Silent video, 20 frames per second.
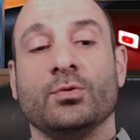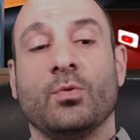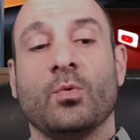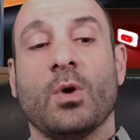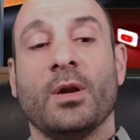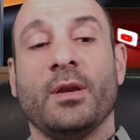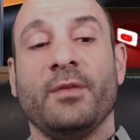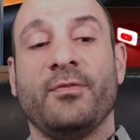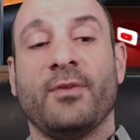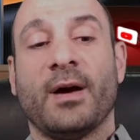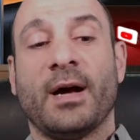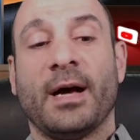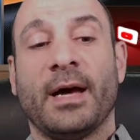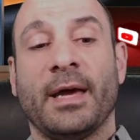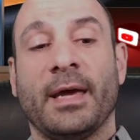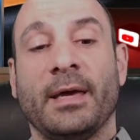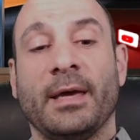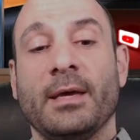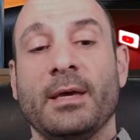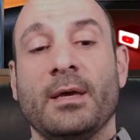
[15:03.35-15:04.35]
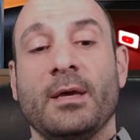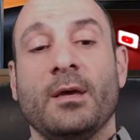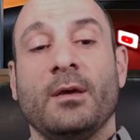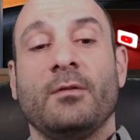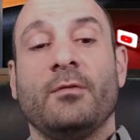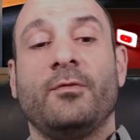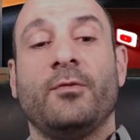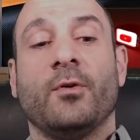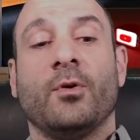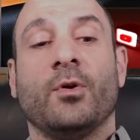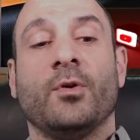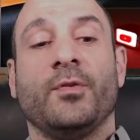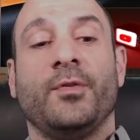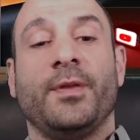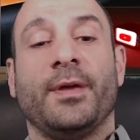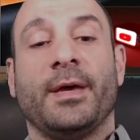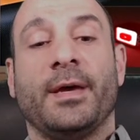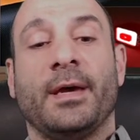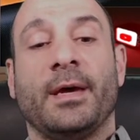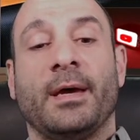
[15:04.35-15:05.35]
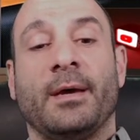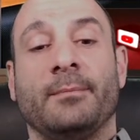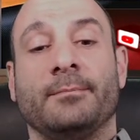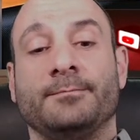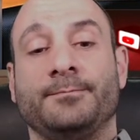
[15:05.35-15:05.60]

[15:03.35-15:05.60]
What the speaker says: qualify for the